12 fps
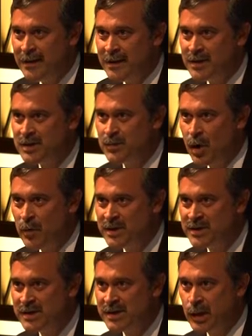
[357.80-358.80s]
is small
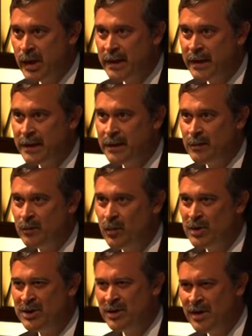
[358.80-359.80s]
business lending.
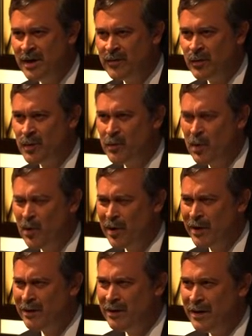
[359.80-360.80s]
But you don't have to
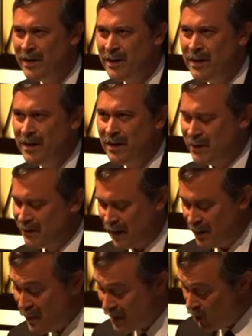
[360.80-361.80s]
report.
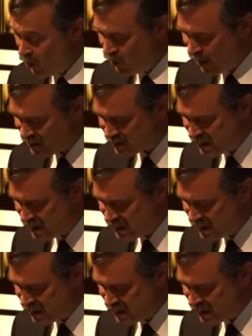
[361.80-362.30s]
Doesn't make a whole lot of